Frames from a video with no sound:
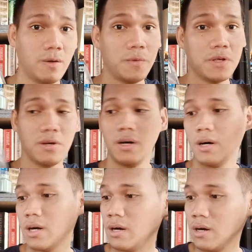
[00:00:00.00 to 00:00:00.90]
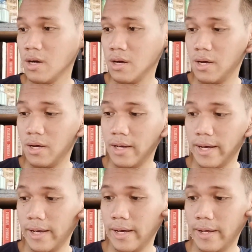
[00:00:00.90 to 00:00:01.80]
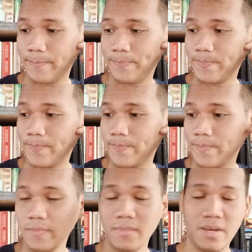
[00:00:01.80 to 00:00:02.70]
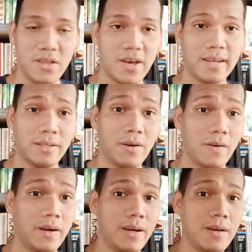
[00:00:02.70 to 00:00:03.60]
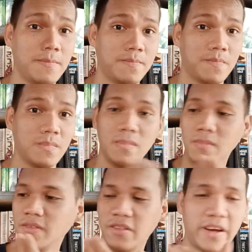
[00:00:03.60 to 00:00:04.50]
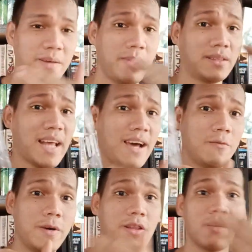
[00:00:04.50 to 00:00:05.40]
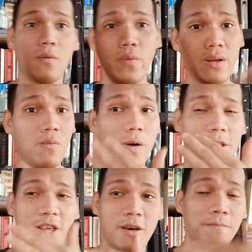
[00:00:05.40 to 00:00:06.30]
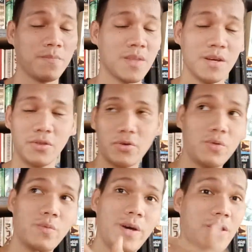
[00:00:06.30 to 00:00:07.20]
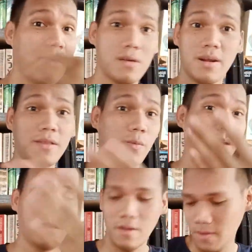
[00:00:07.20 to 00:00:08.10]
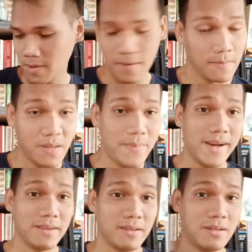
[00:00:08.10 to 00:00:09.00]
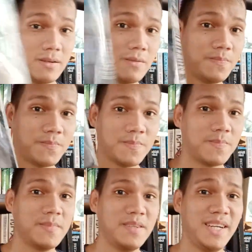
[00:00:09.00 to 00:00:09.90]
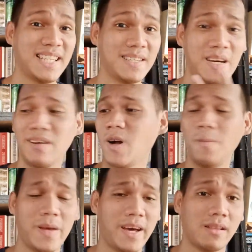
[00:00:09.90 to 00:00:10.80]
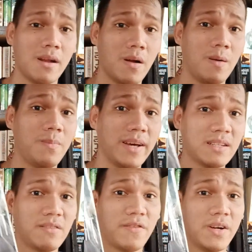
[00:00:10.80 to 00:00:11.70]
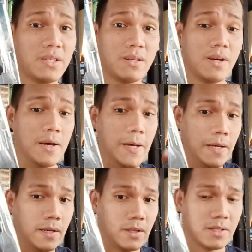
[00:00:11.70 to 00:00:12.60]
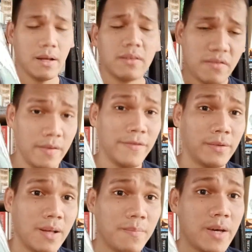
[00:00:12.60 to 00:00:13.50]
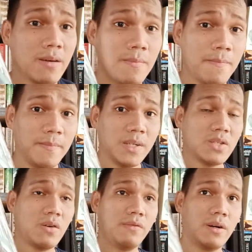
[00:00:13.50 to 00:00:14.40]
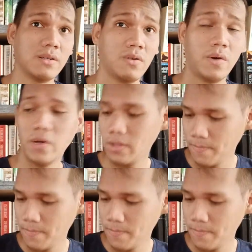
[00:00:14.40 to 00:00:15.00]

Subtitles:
a witch are, and each category, they can be a Tide Witch, a Wind Witch, Truth Witch, Thread Witch, depends. So it's kind of complicated and complex at first. There's a lot of info dumping, but so far so good.